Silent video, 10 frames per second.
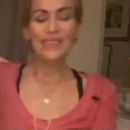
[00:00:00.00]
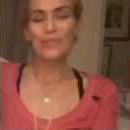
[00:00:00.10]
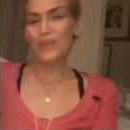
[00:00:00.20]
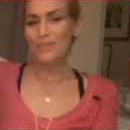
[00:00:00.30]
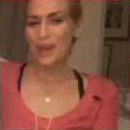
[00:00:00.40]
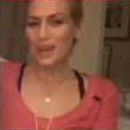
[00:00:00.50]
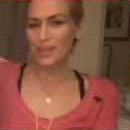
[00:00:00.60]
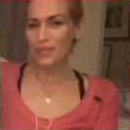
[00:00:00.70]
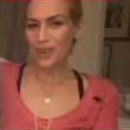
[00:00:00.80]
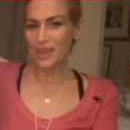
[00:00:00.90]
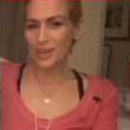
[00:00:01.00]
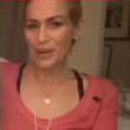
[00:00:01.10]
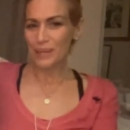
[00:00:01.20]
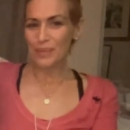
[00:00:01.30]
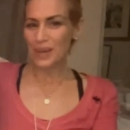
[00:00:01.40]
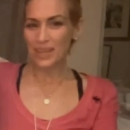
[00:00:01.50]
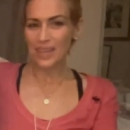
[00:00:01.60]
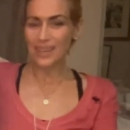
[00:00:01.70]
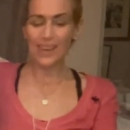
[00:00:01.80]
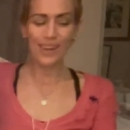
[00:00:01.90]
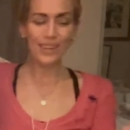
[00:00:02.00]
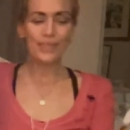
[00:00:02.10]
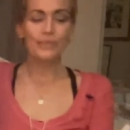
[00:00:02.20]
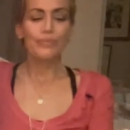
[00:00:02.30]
But men are funny about money, you know?